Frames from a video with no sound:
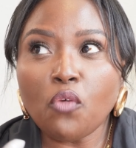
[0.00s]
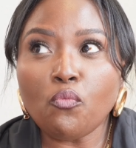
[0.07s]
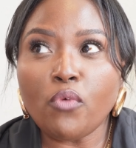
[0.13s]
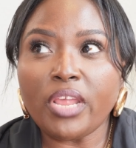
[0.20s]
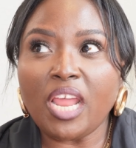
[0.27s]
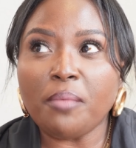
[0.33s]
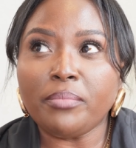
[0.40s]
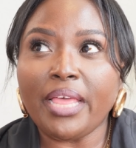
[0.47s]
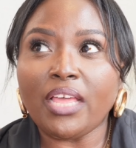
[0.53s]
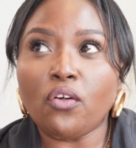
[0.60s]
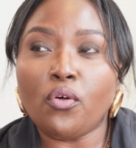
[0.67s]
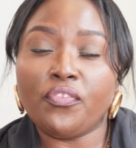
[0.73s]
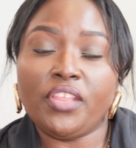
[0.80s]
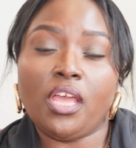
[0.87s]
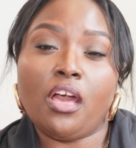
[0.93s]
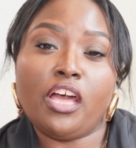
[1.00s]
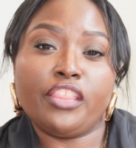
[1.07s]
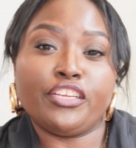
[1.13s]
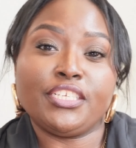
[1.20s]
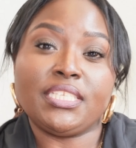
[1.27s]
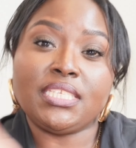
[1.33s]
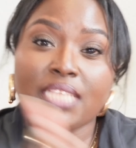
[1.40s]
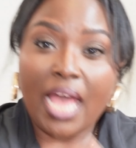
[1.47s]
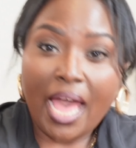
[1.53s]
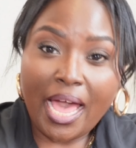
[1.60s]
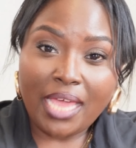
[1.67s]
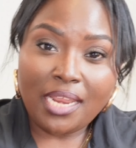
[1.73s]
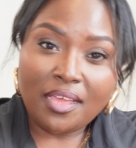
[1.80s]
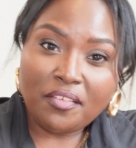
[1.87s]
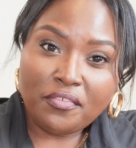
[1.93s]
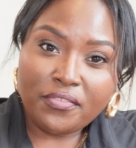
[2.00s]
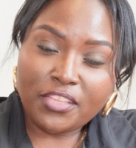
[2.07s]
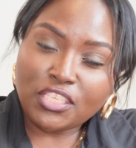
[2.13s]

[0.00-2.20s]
when I'm like on the other side of